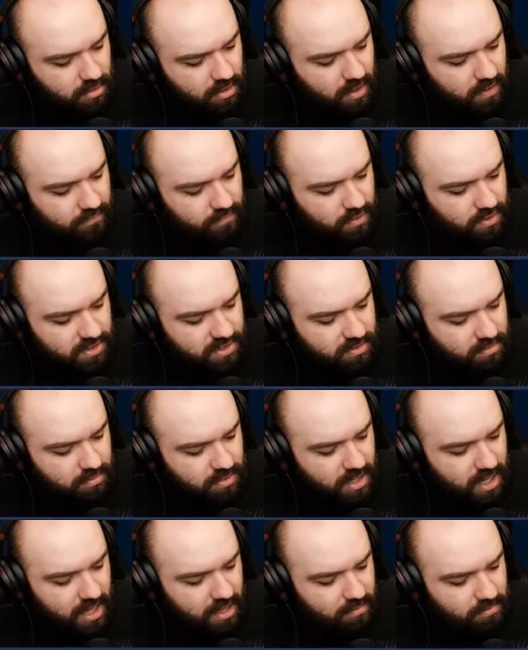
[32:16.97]
I've got some
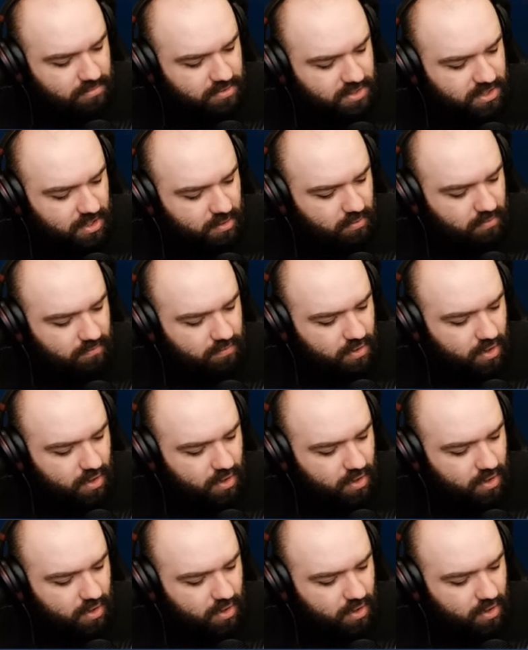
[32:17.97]
names here. We've